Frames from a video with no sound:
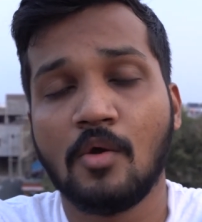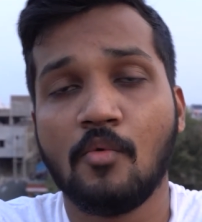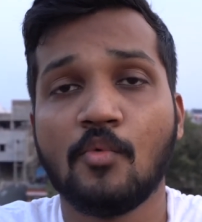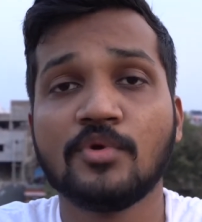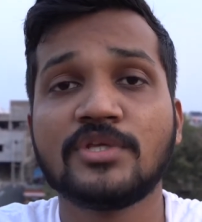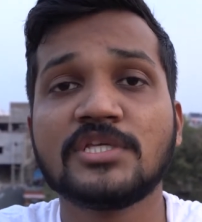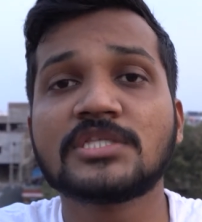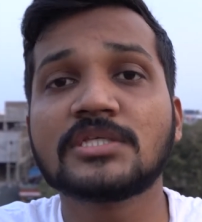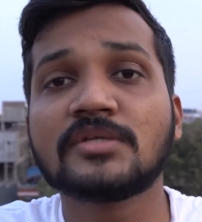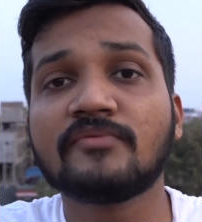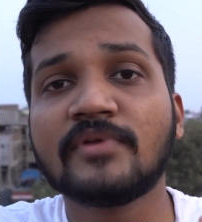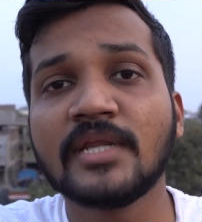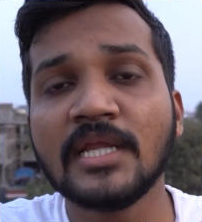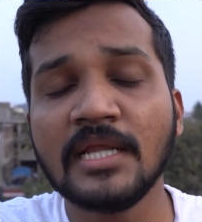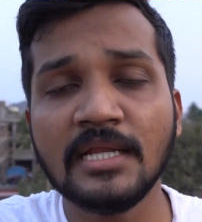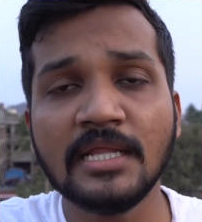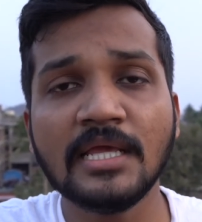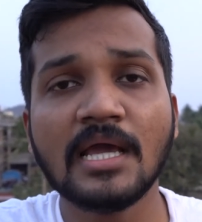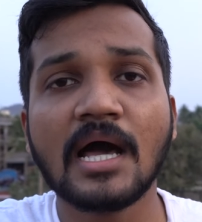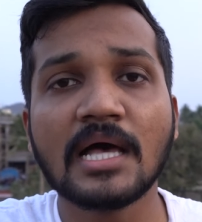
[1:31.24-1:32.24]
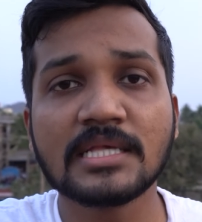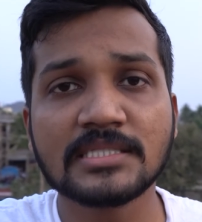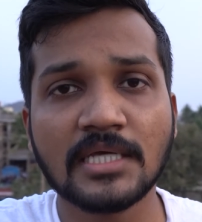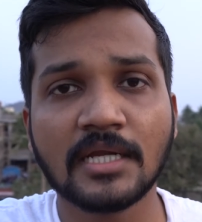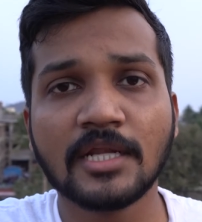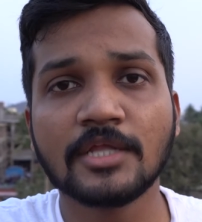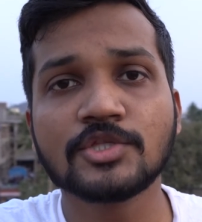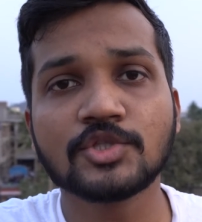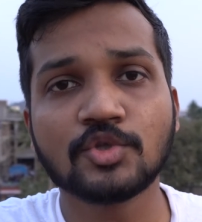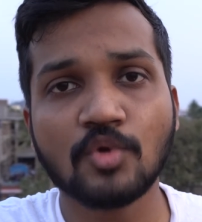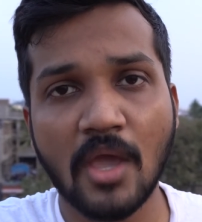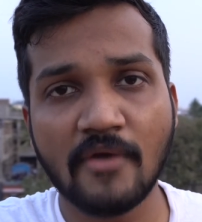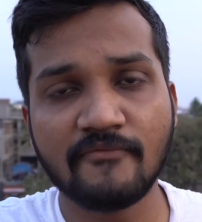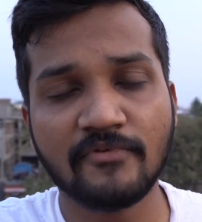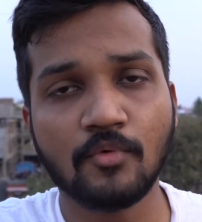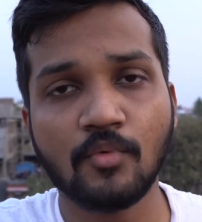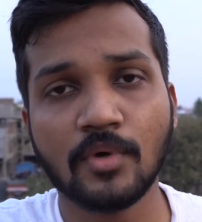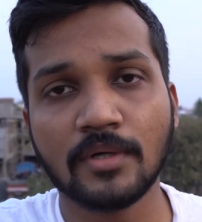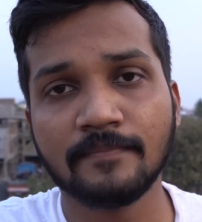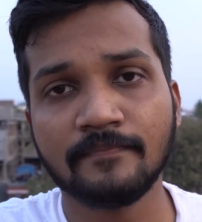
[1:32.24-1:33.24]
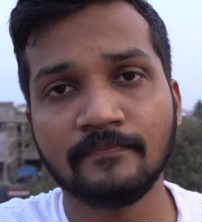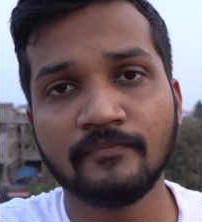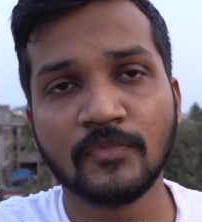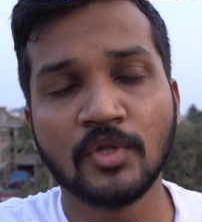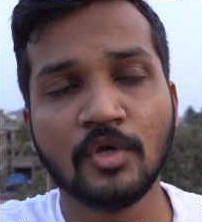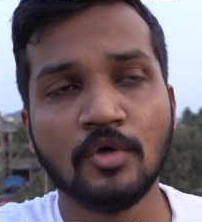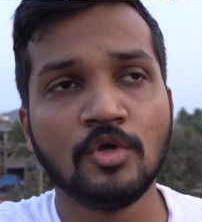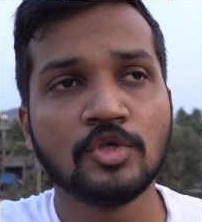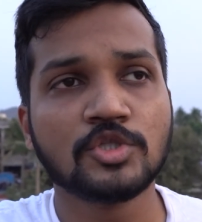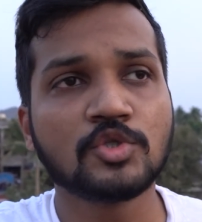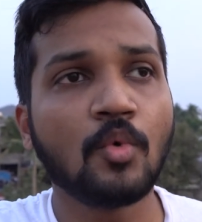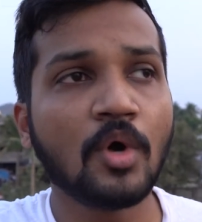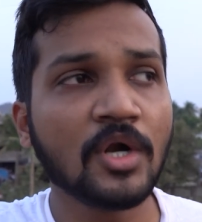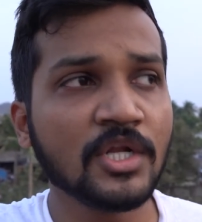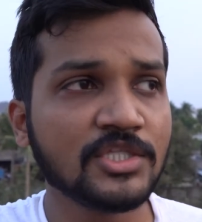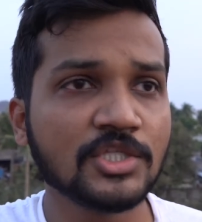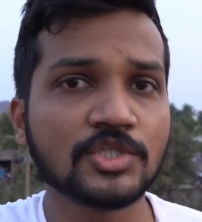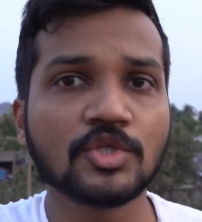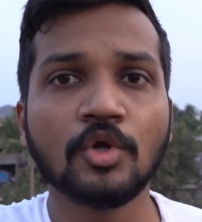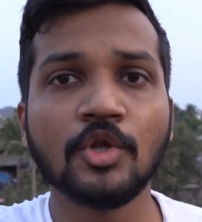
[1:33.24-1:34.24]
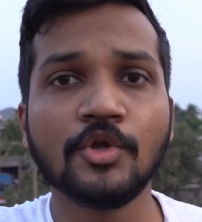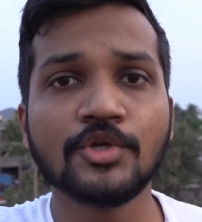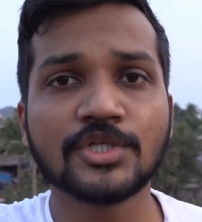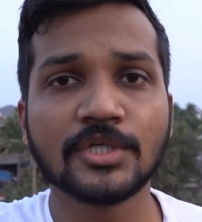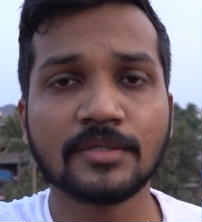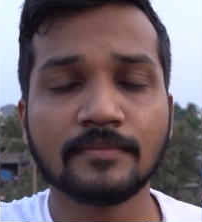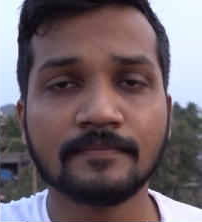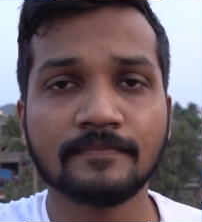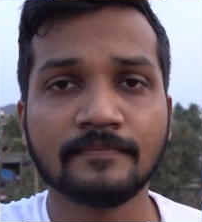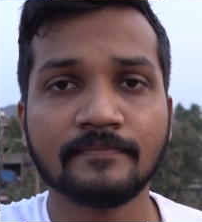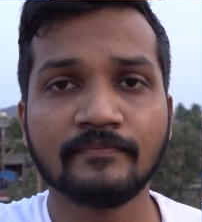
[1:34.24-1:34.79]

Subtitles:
which is really hazardous to everyone. So what is the solution?